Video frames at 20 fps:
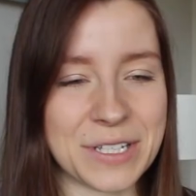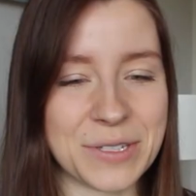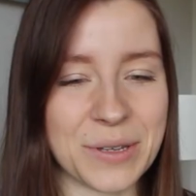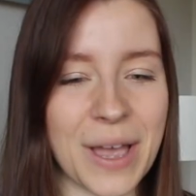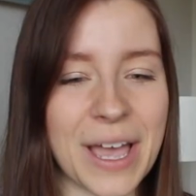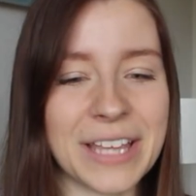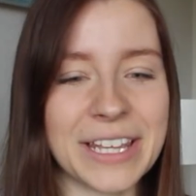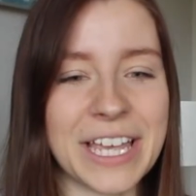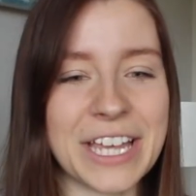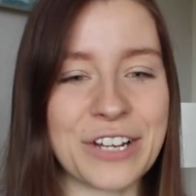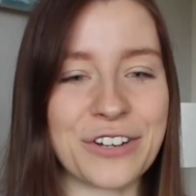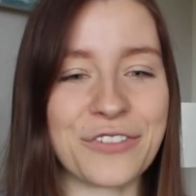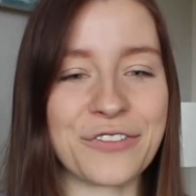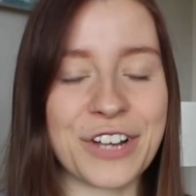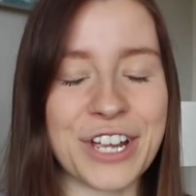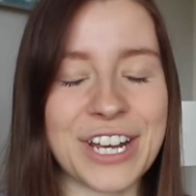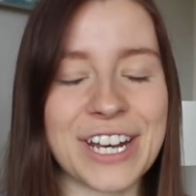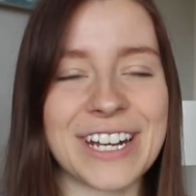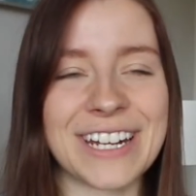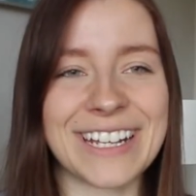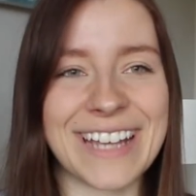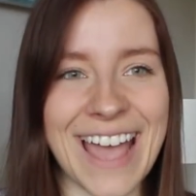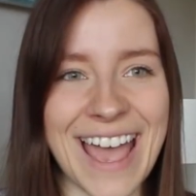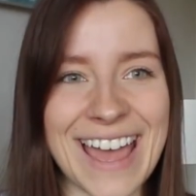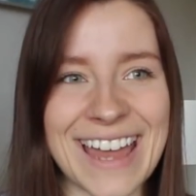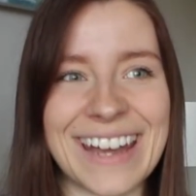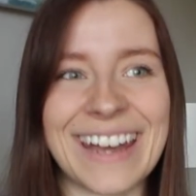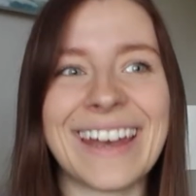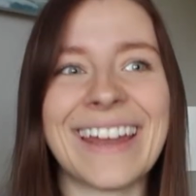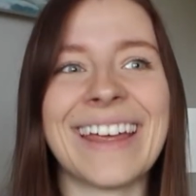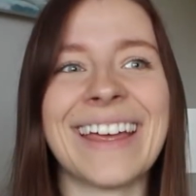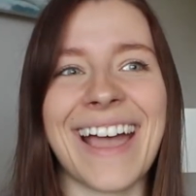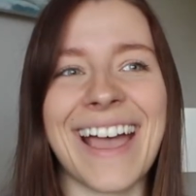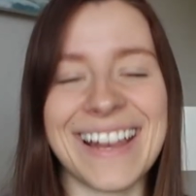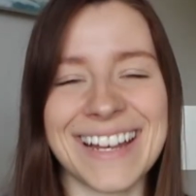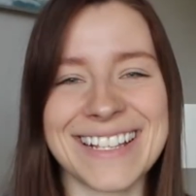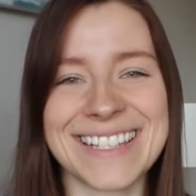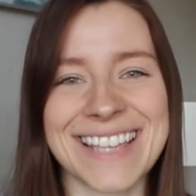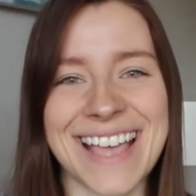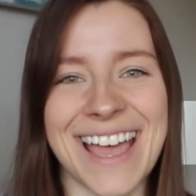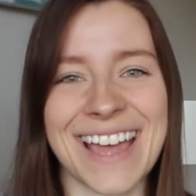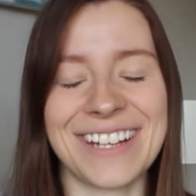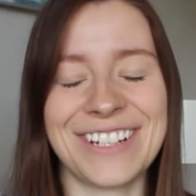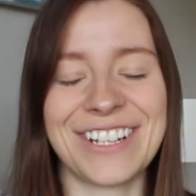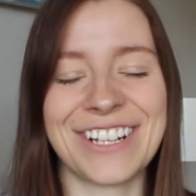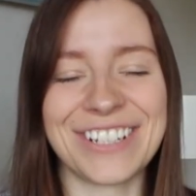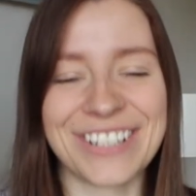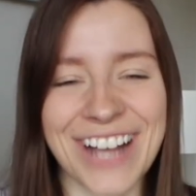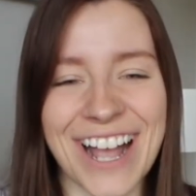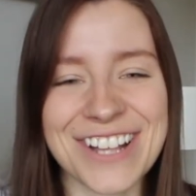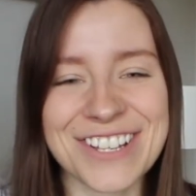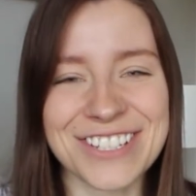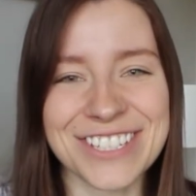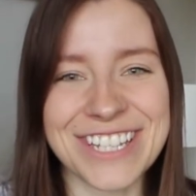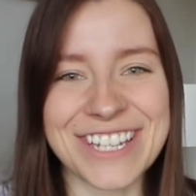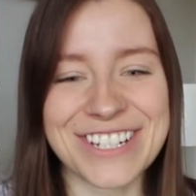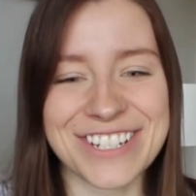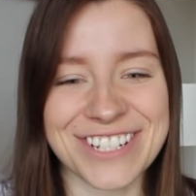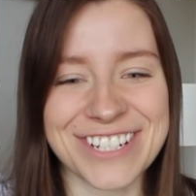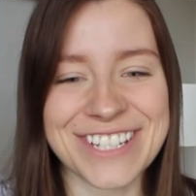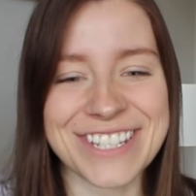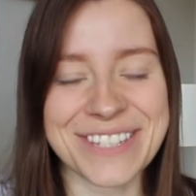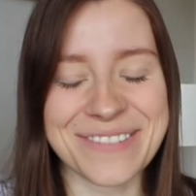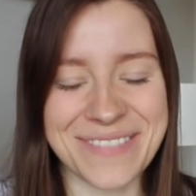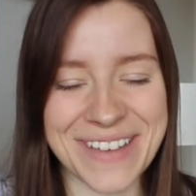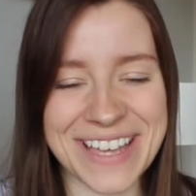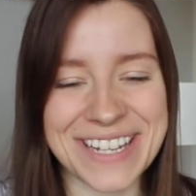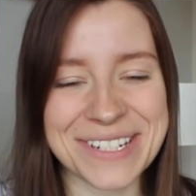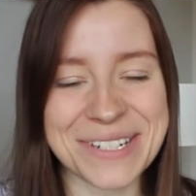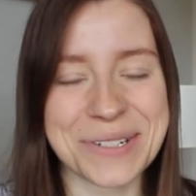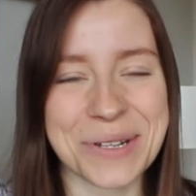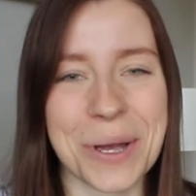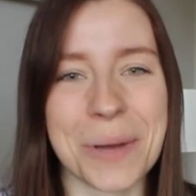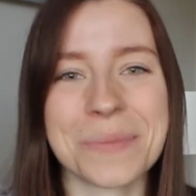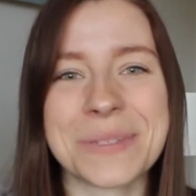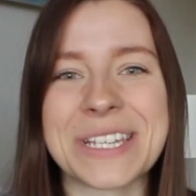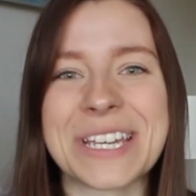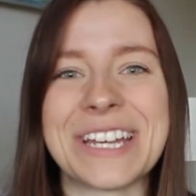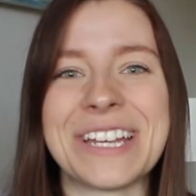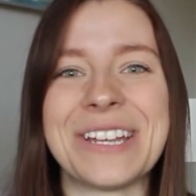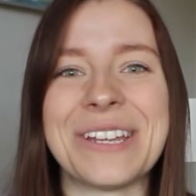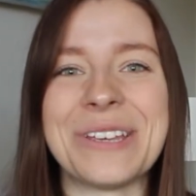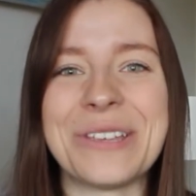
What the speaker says: So I like read it again and it said, congratulations, Amanda Thompson.